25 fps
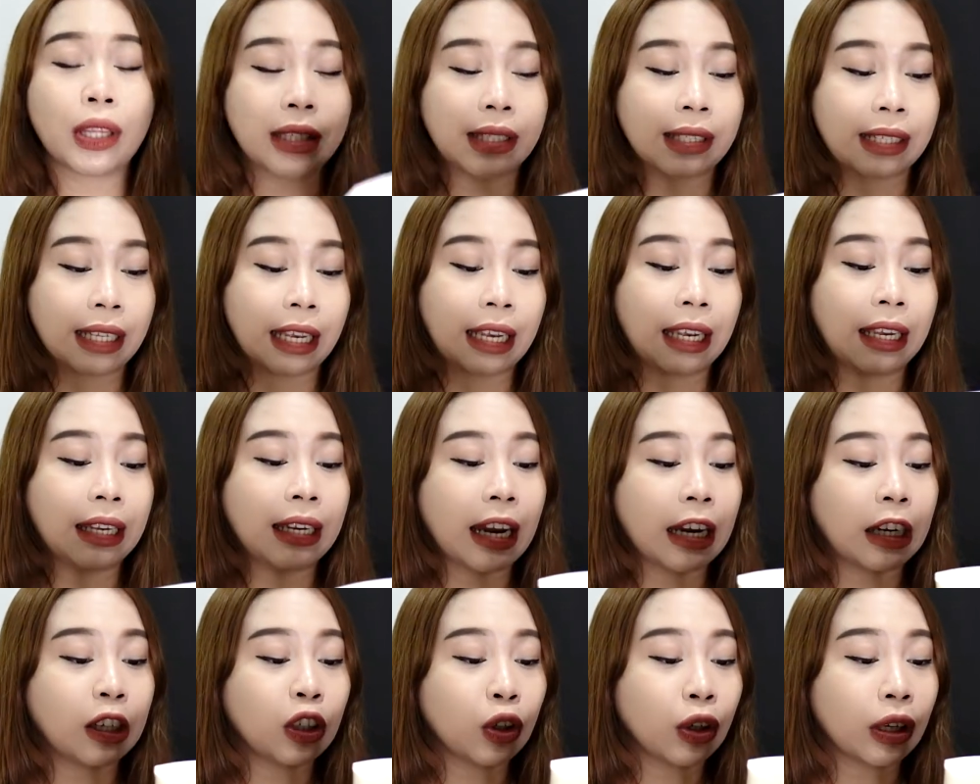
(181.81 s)
the skin,
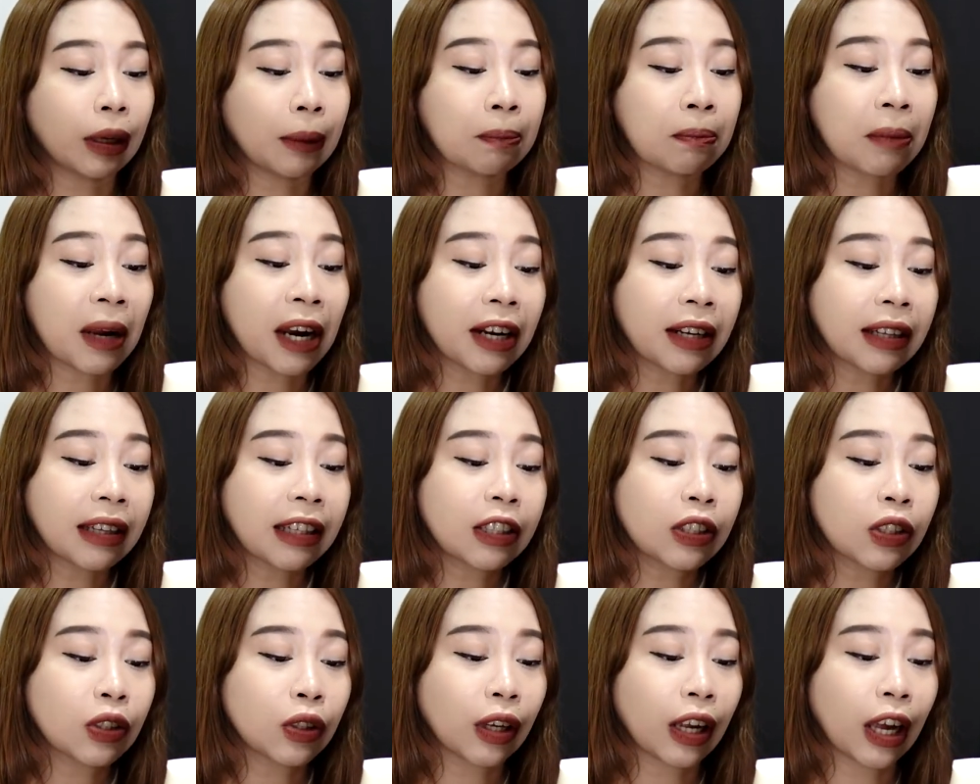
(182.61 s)
and you can pair
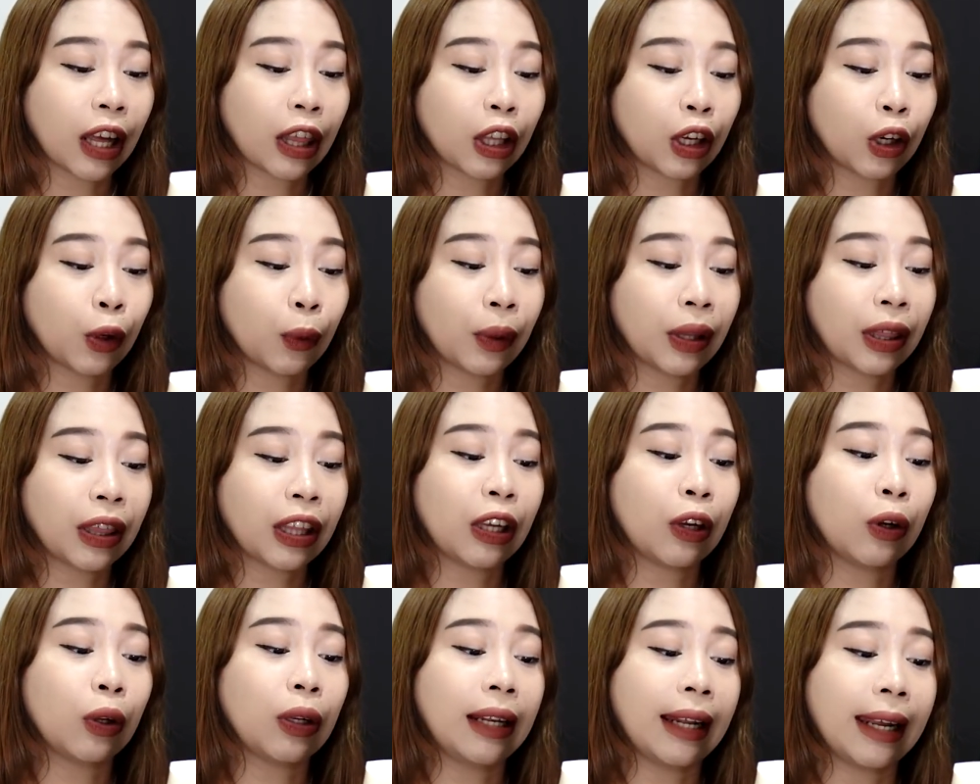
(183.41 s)
this together with
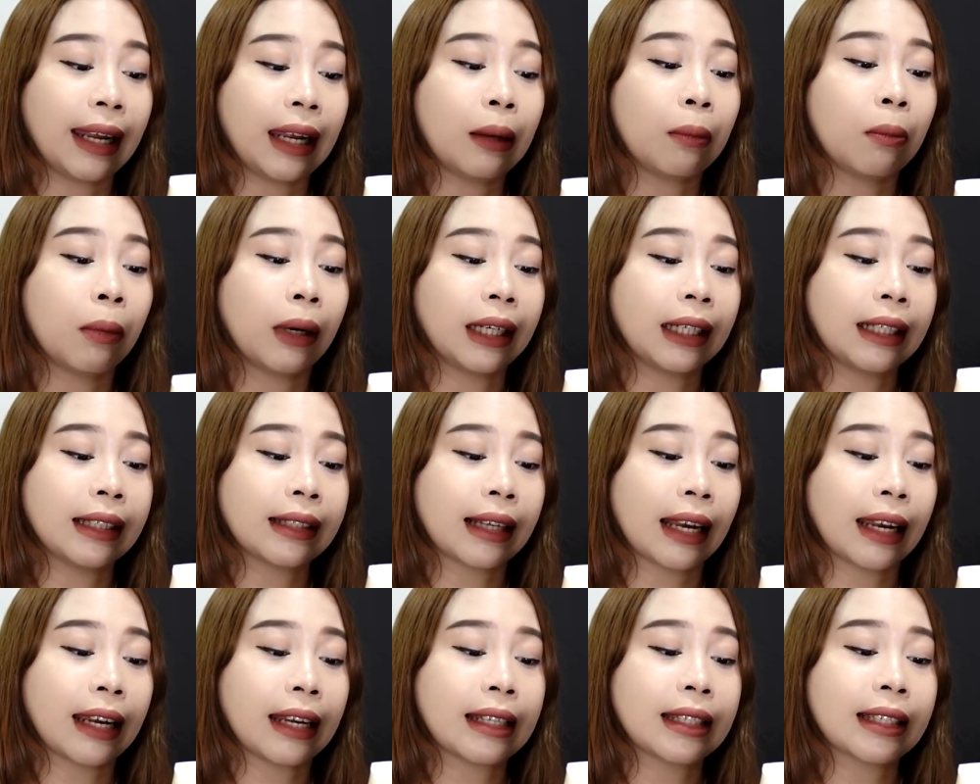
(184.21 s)
the Olay Body
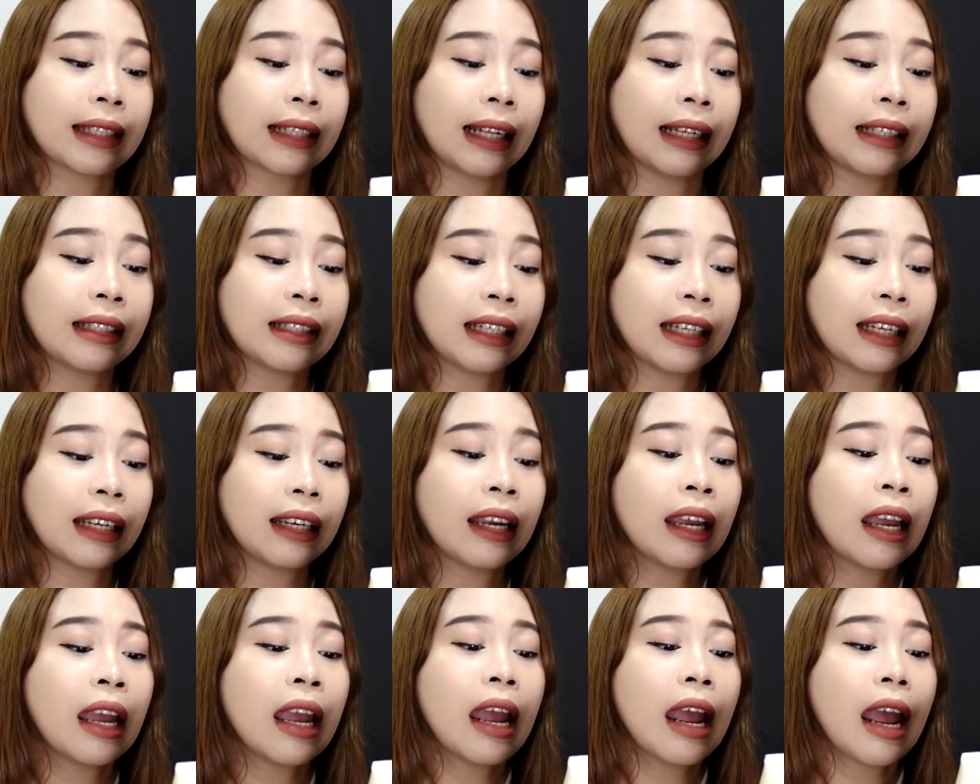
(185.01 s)
Science Cleansing
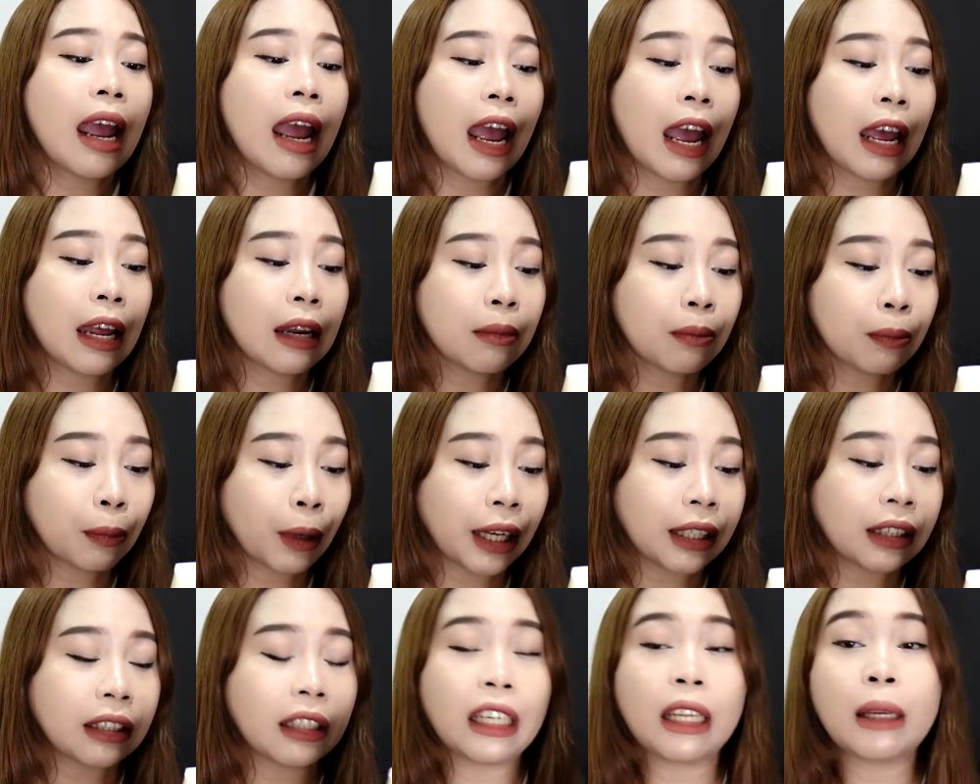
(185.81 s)
and
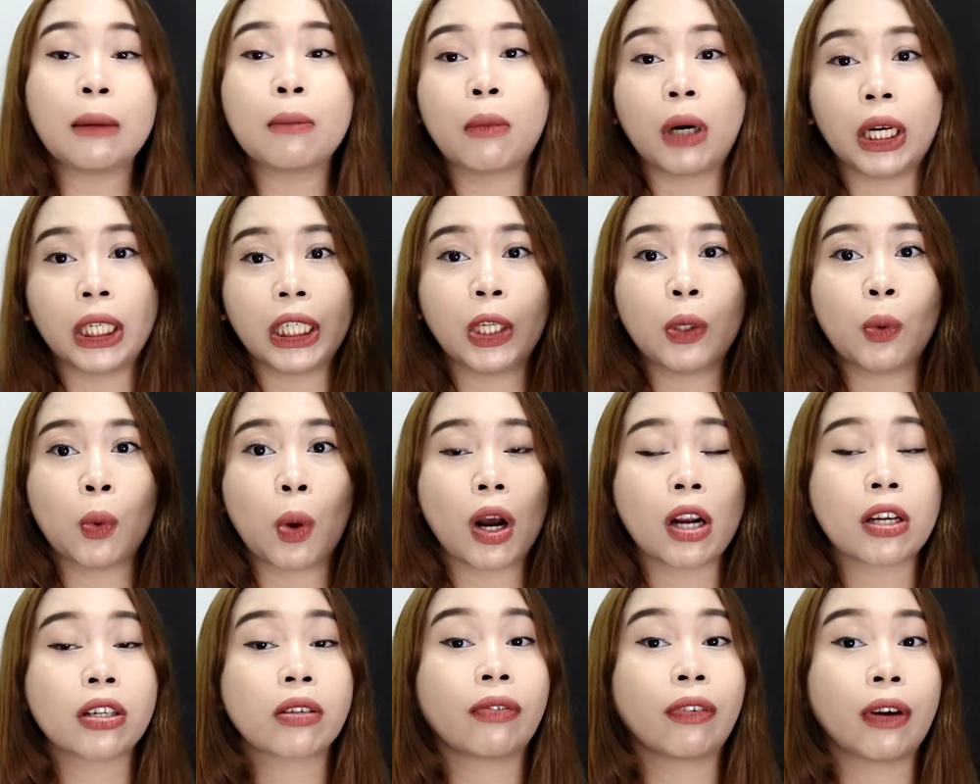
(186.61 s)
Brightening Body
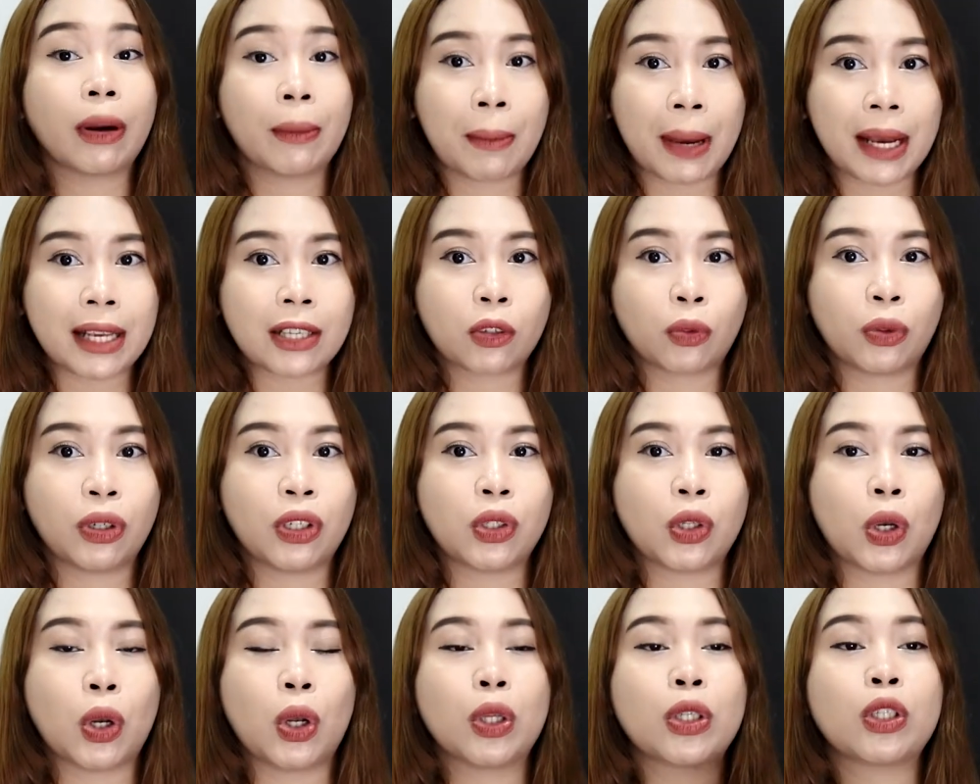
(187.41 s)
Wash for best
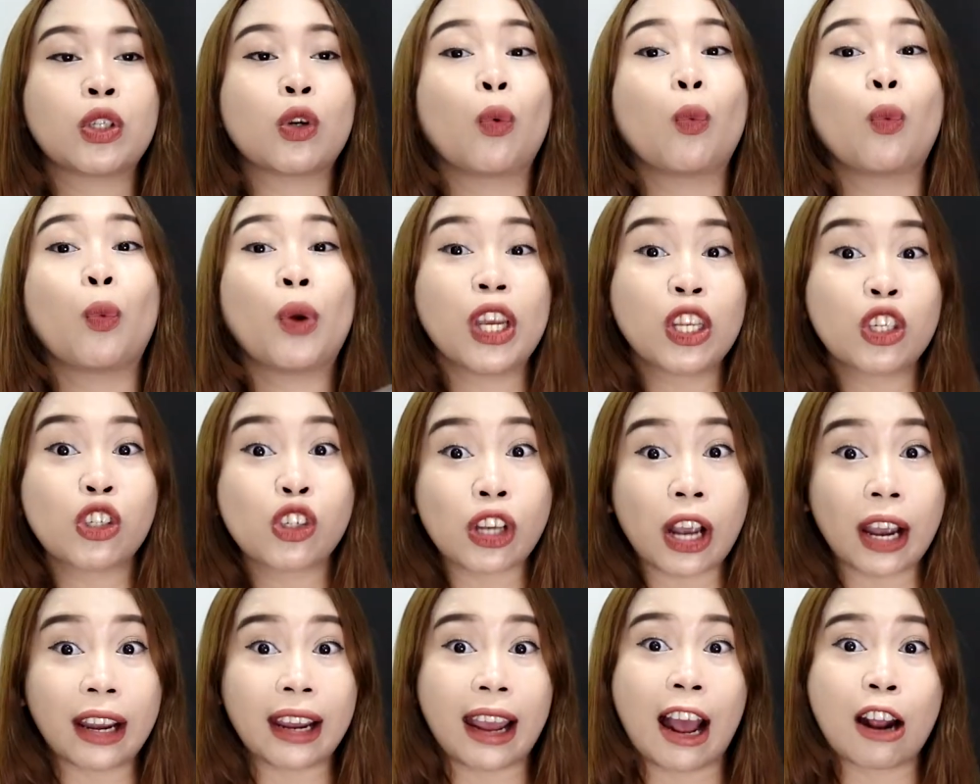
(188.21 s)
results,
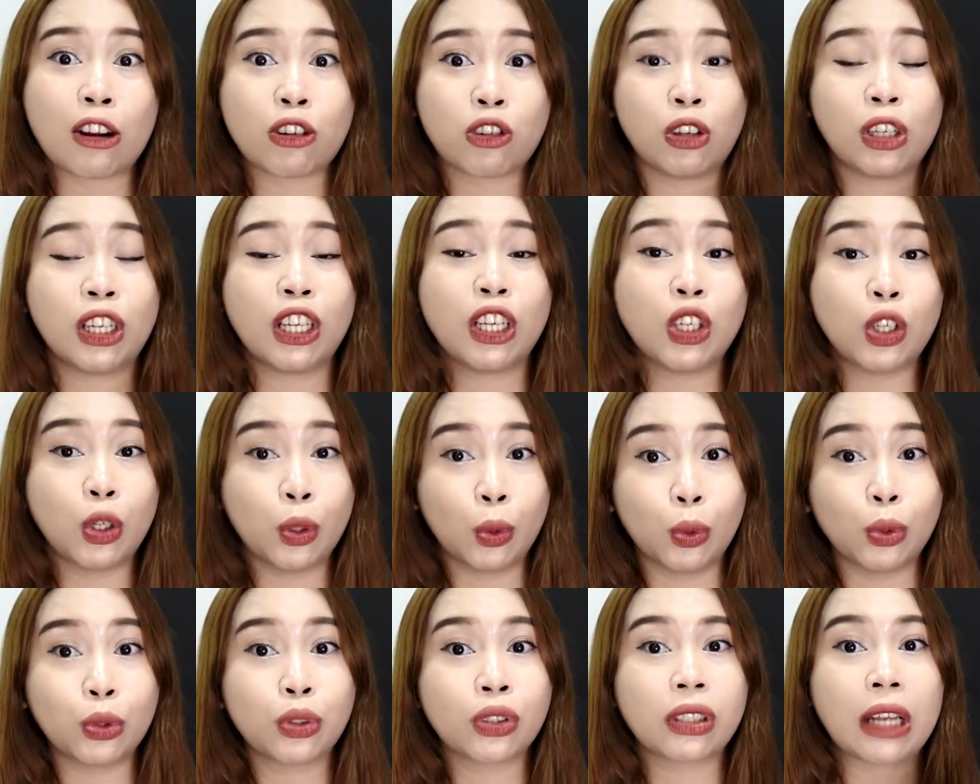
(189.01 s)
which I actually
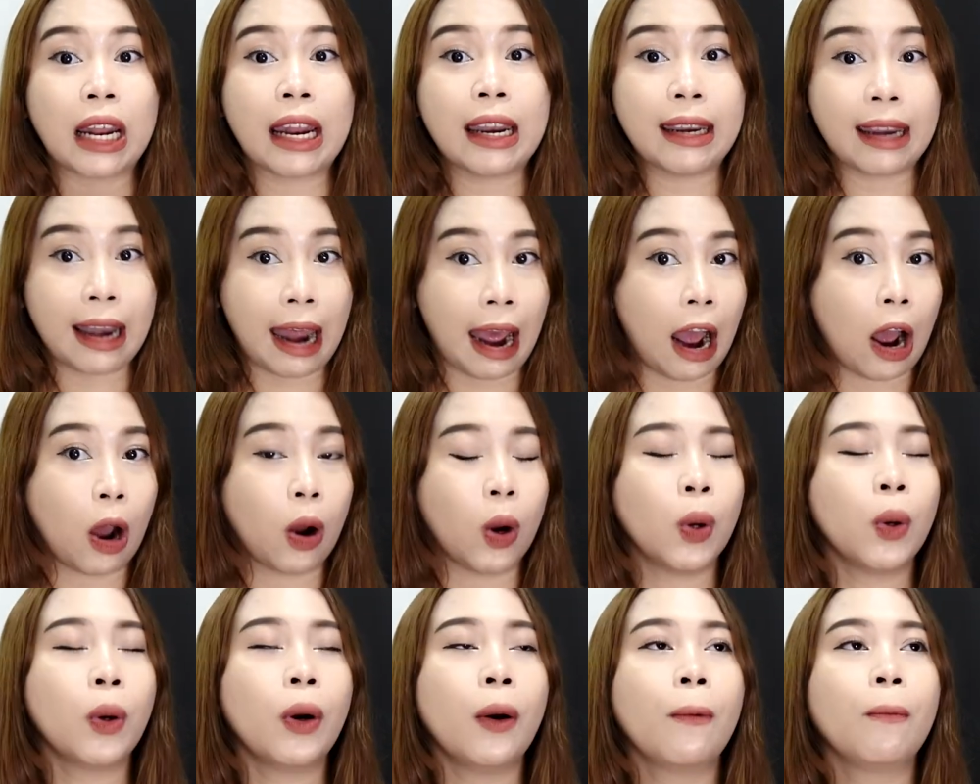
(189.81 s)
use
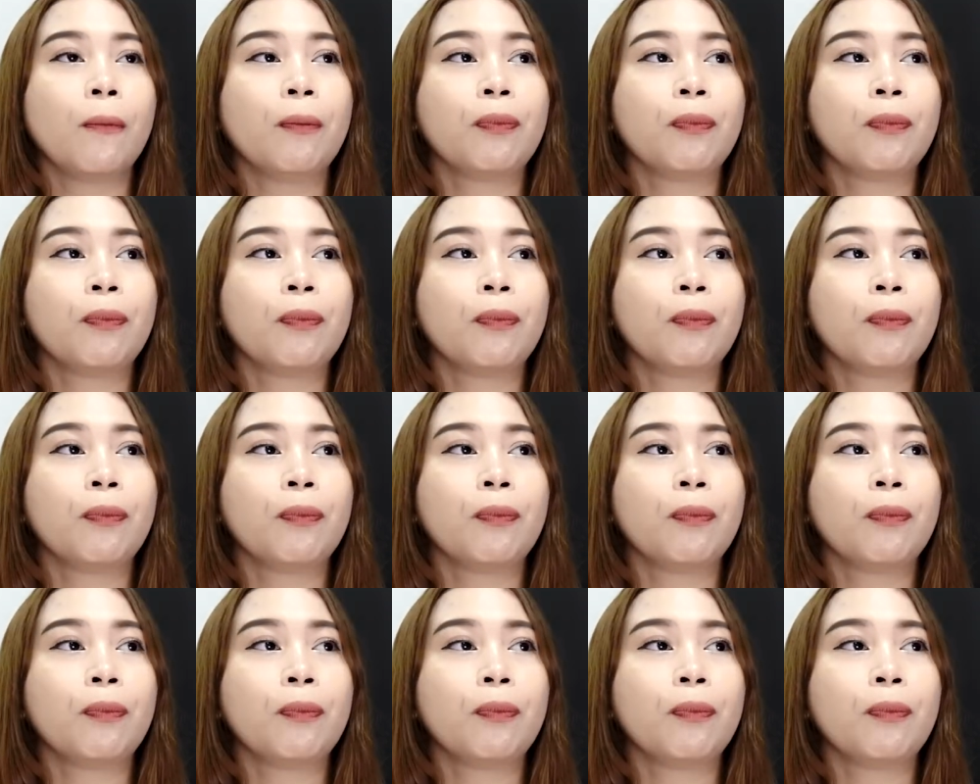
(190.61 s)
now.